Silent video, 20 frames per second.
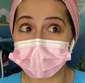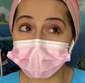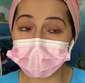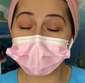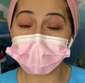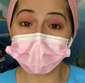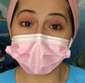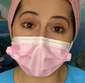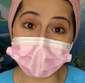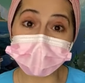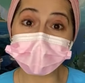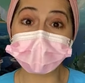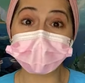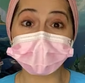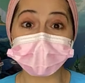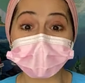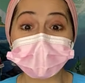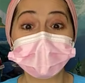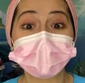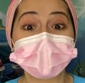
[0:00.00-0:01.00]
giveaway
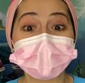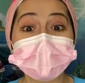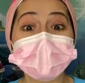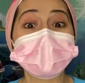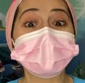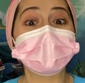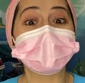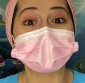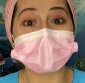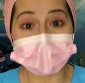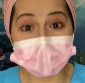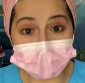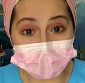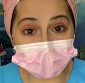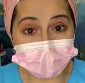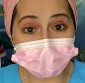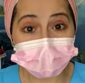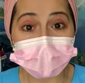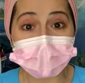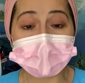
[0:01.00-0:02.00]
for this
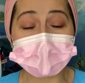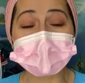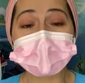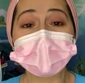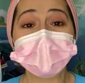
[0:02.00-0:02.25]
time.